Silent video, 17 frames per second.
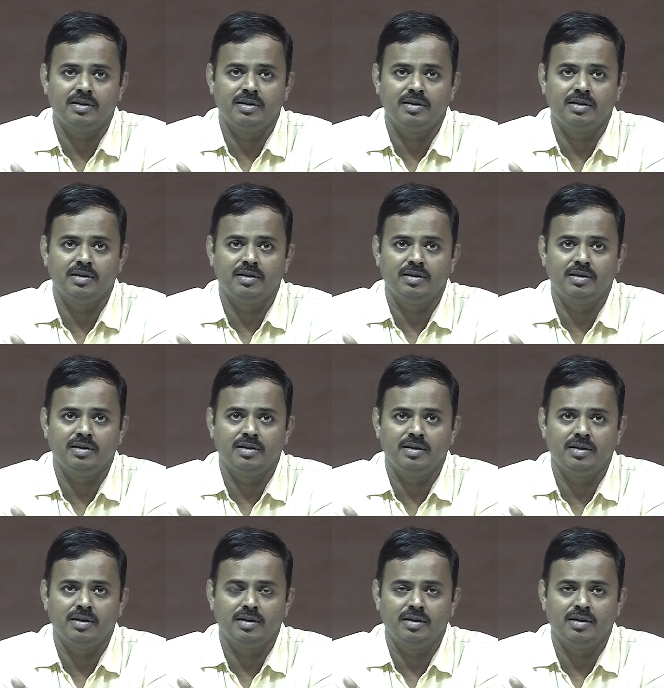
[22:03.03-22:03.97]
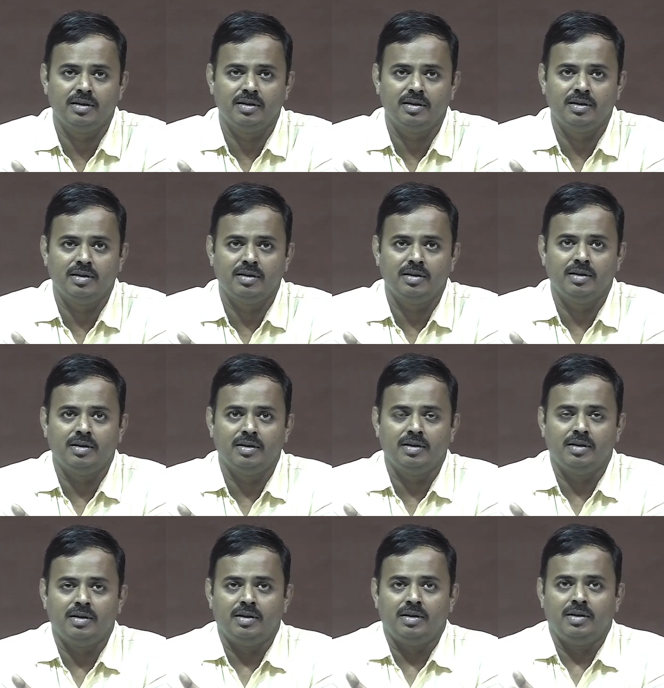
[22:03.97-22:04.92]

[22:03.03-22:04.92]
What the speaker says: Nobody speaks.